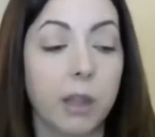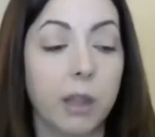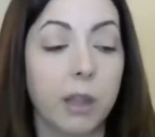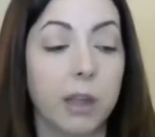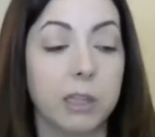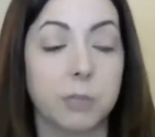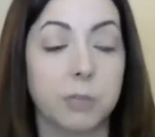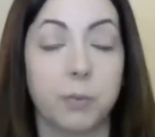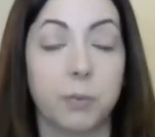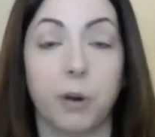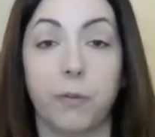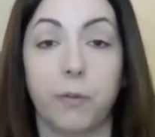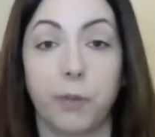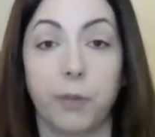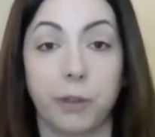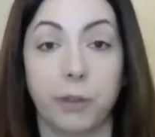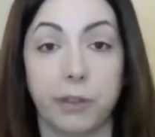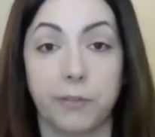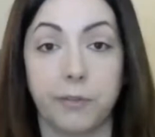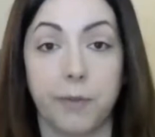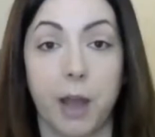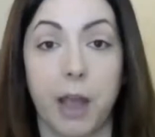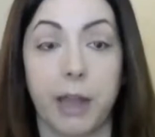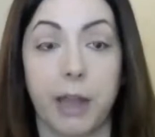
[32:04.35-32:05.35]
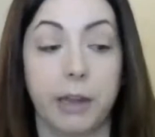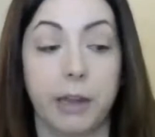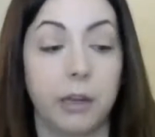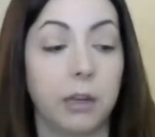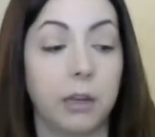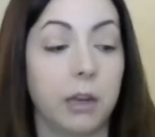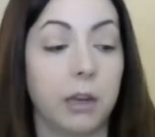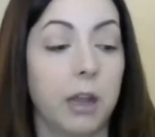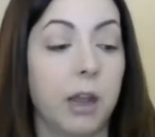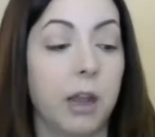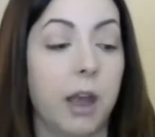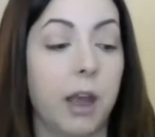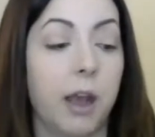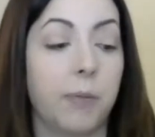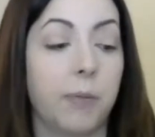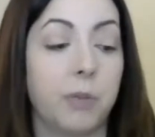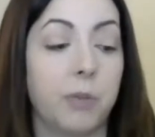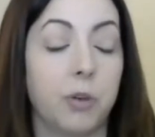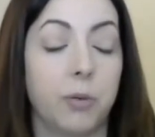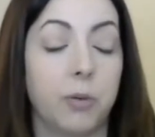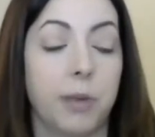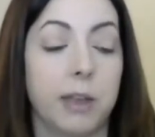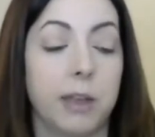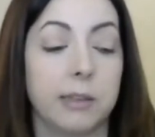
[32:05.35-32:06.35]
It's perfectly fine.
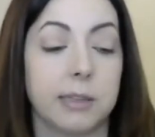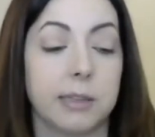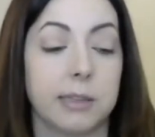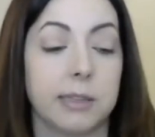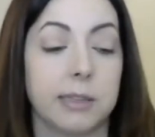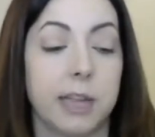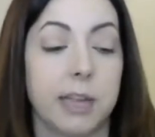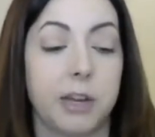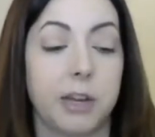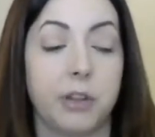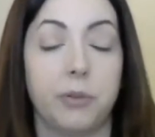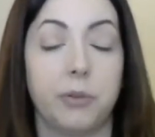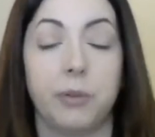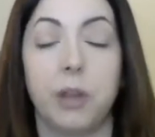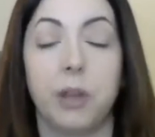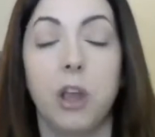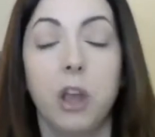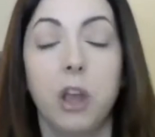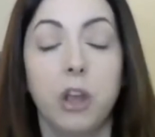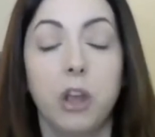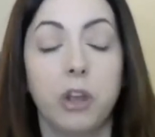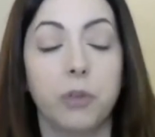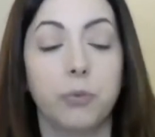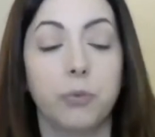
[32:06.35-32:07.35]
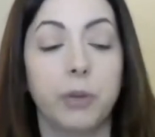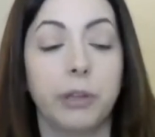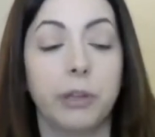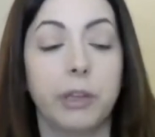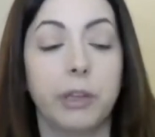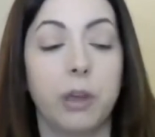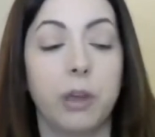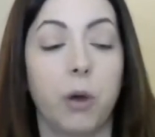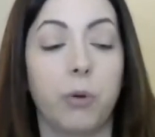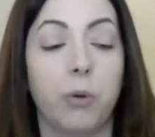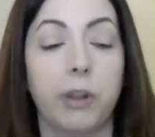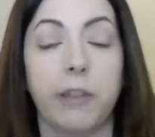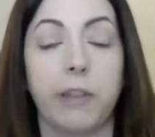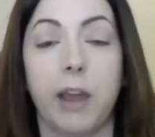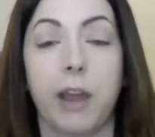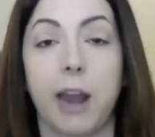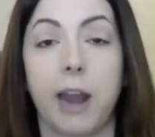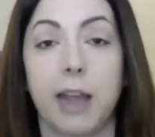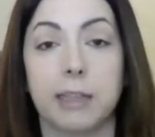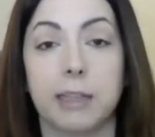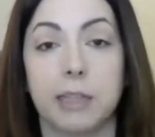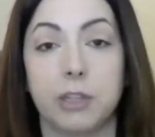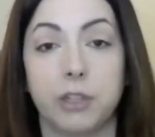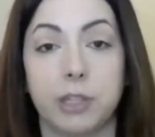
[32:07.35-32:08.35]
As I said, you're really owning that
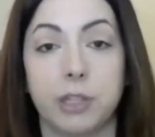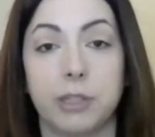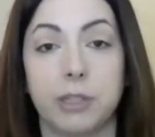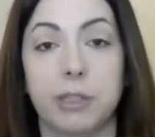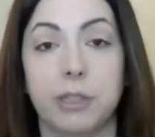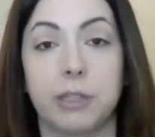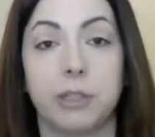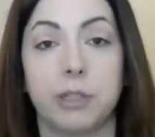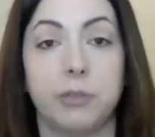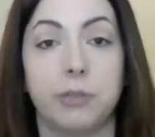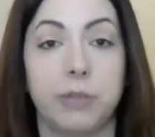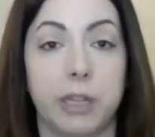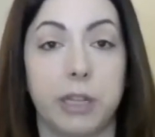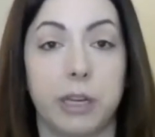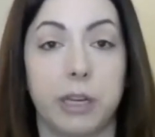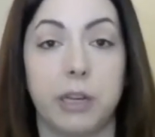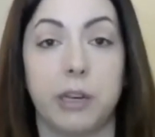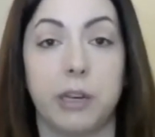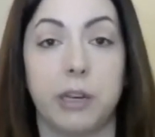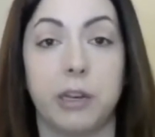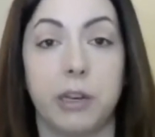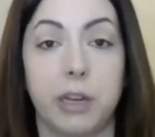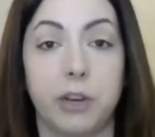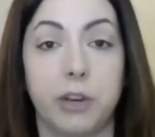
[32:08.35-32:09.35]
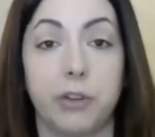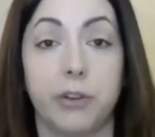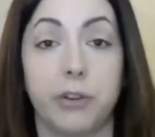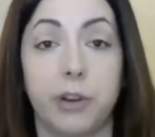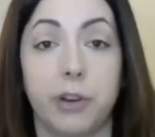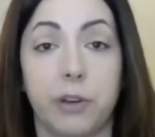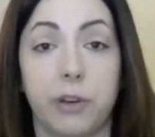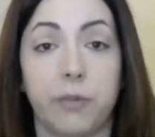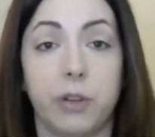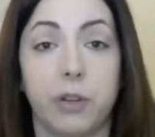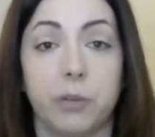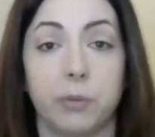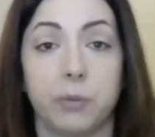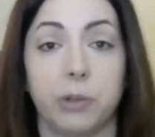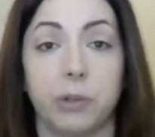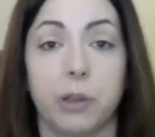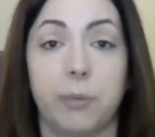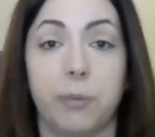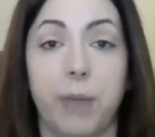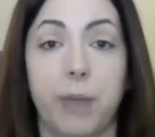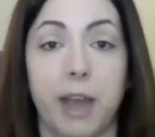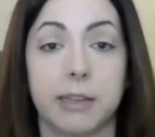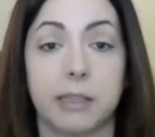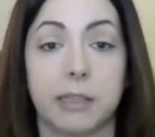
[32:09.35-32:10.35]
asset just as you did in your individual
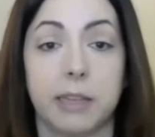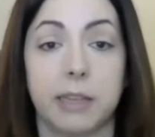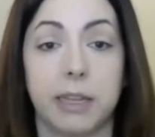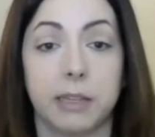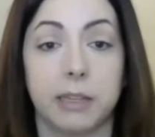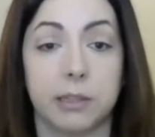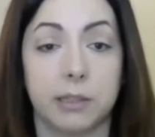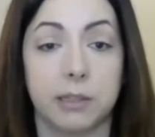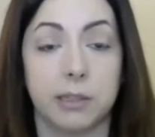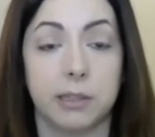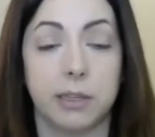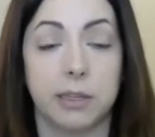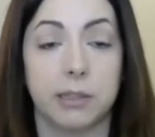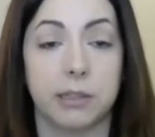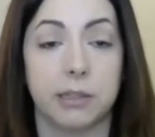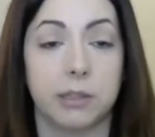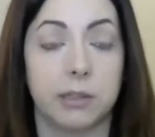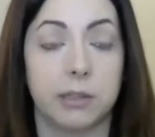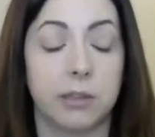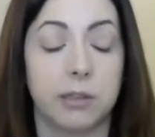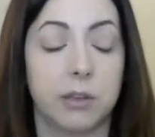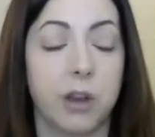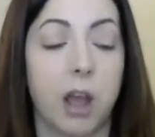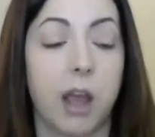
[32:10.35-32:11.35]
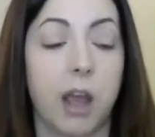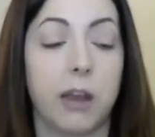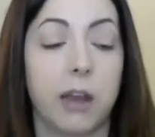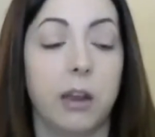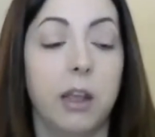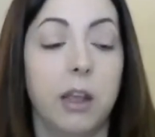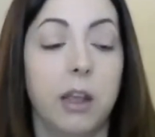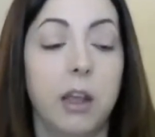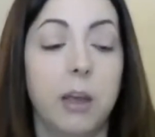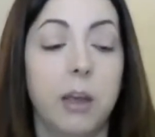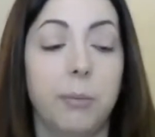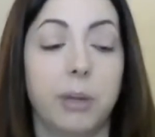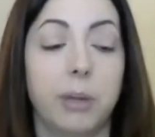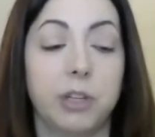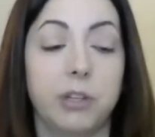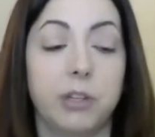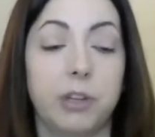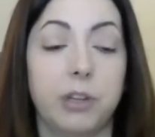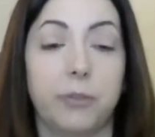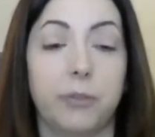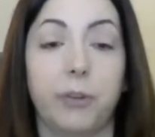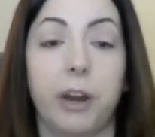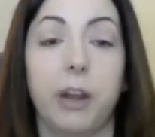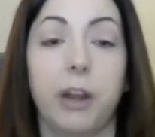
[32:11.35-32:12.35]
capacity. It's not much
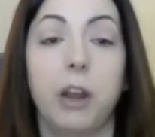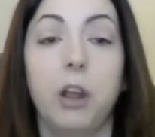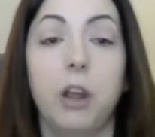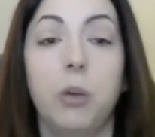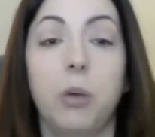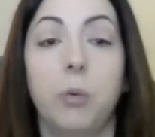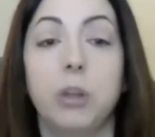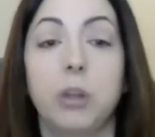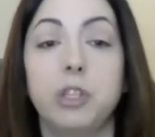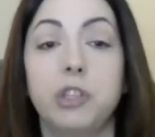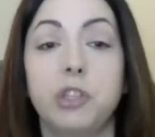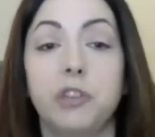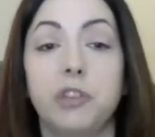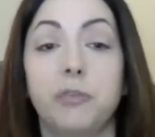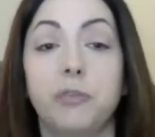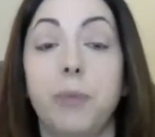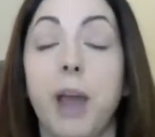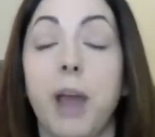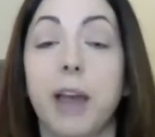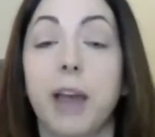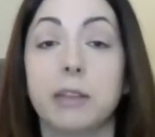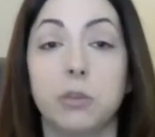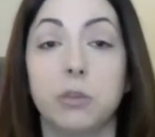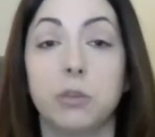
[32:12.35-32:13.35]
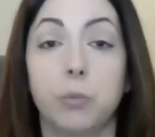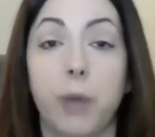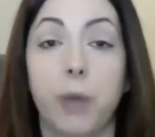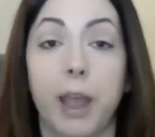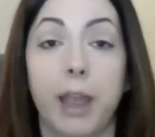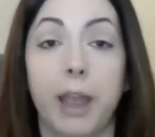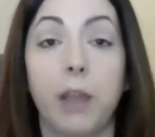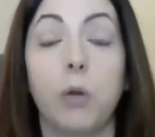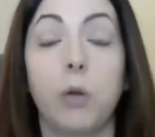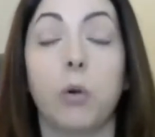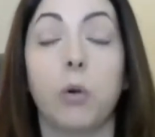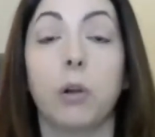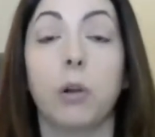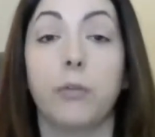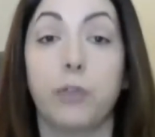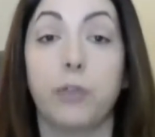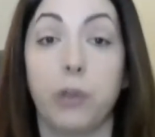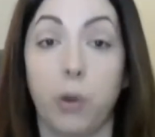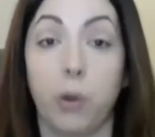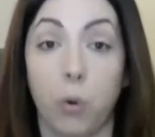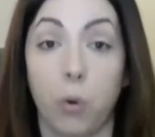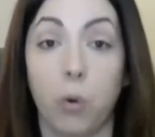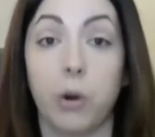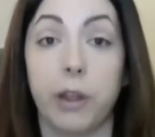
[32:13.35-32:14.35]
different. Once you've passed away,
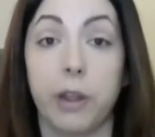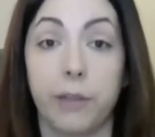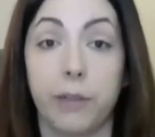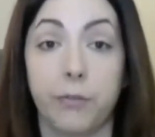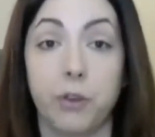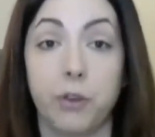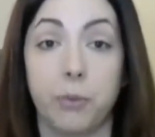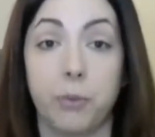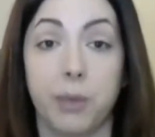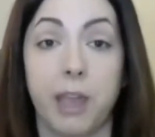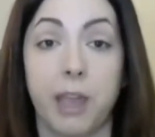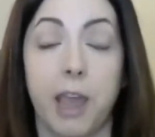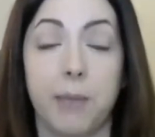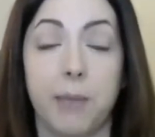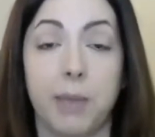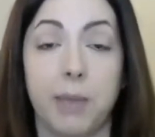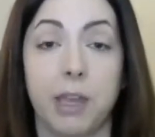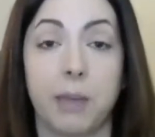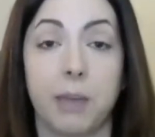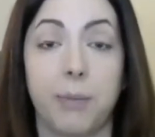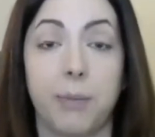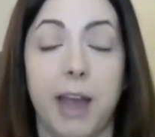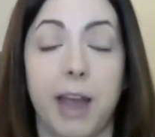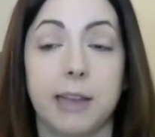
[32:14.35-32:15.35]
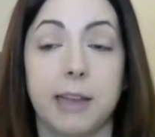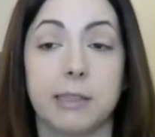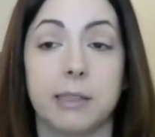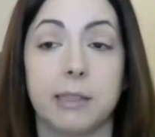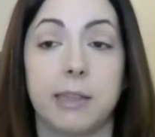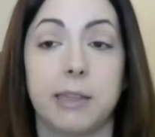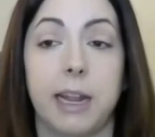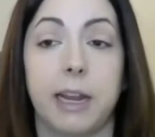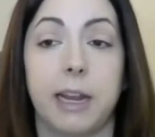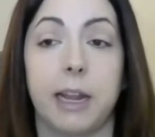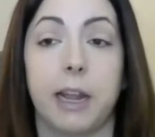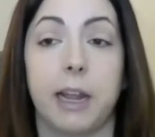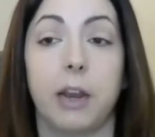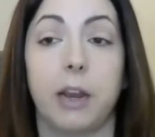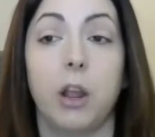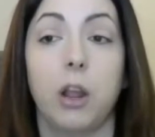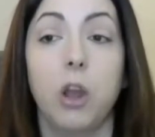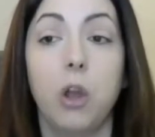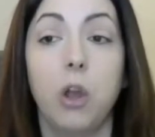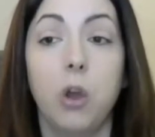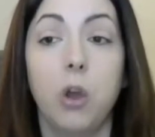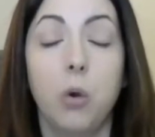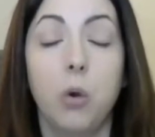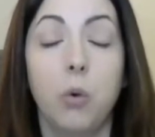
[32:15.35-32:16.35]
or if you became incapacitated,
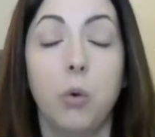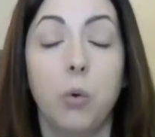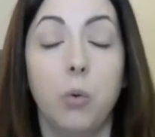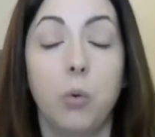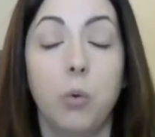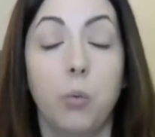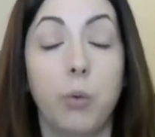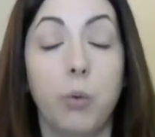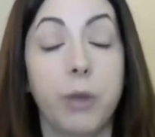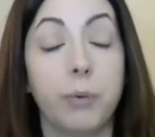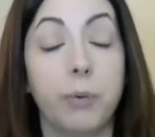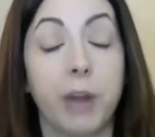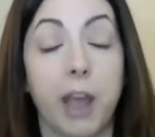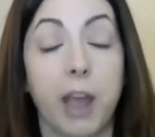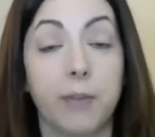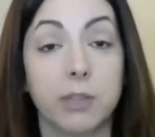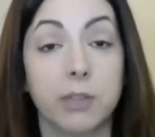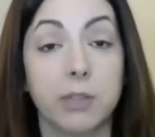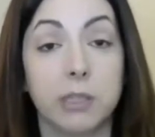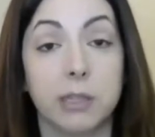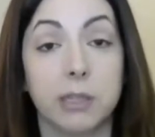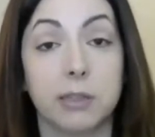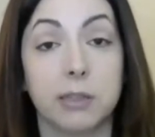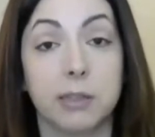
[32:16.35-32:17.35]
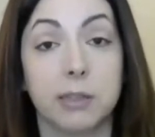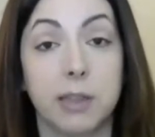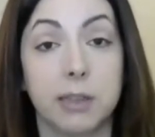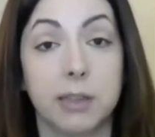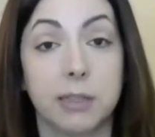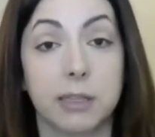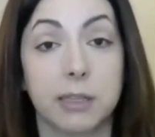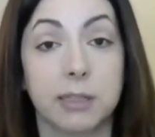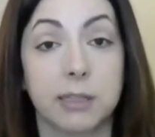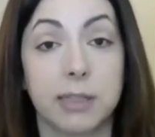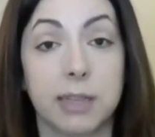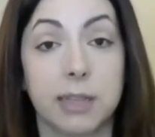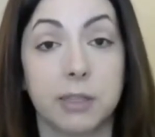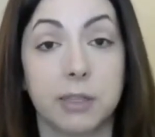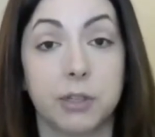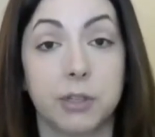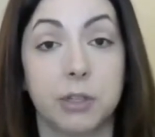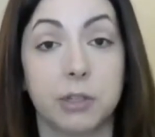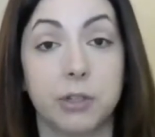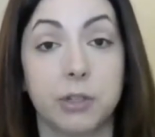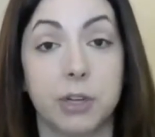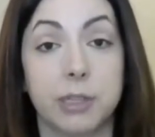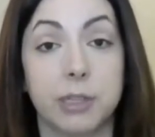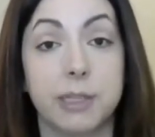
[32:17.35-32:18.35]
we would have a
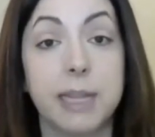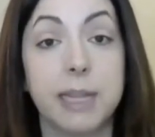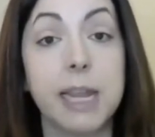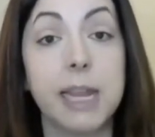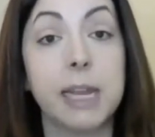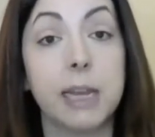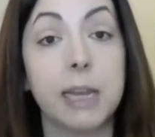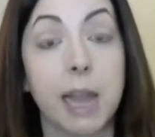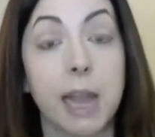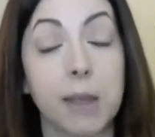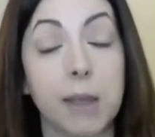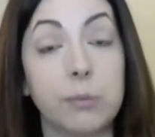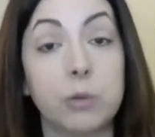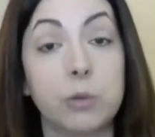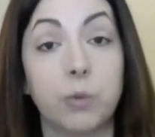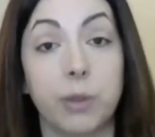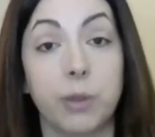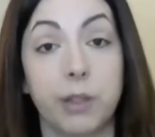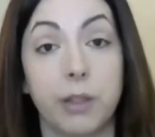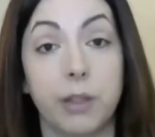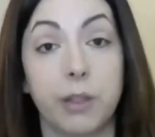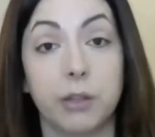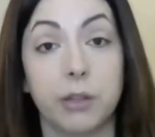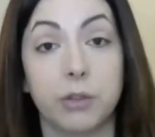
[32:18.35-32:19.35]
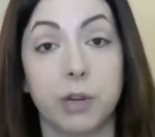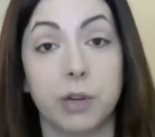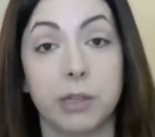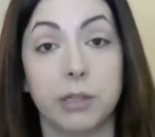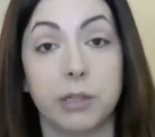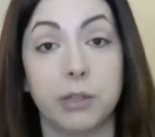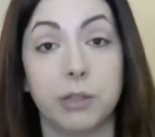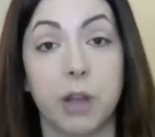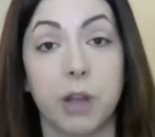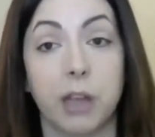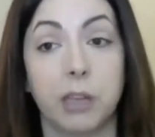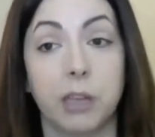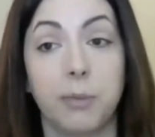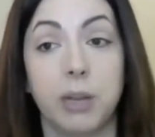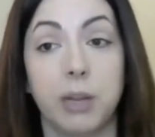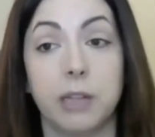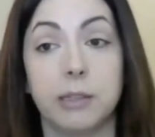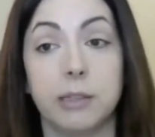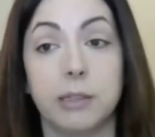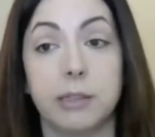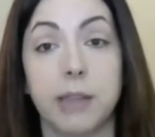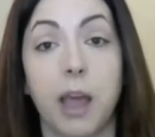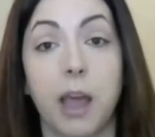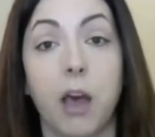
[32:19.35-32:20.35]
successor trustee named within the trust document
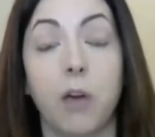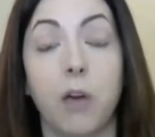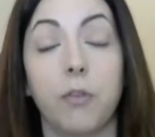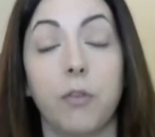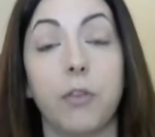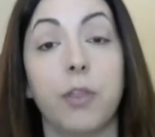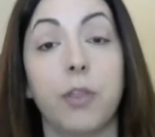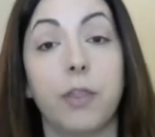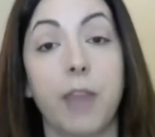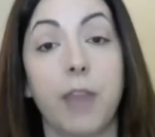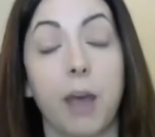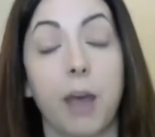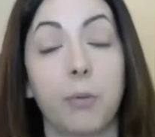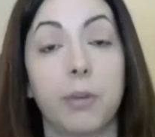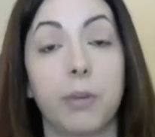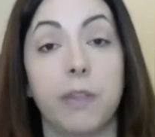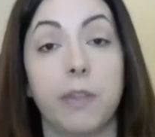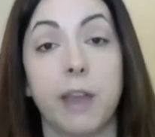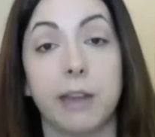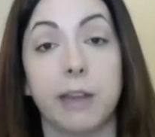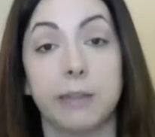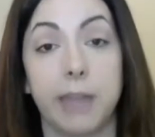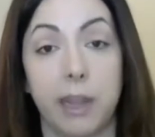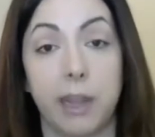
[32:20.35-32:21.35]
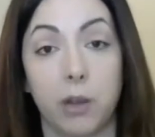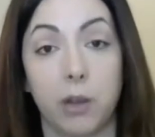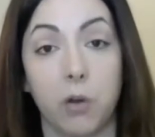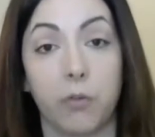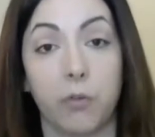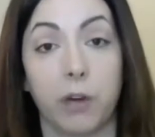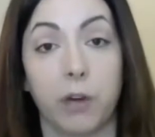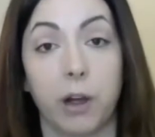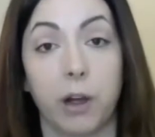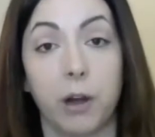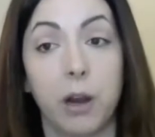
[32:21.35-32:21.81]
itself that would then take over.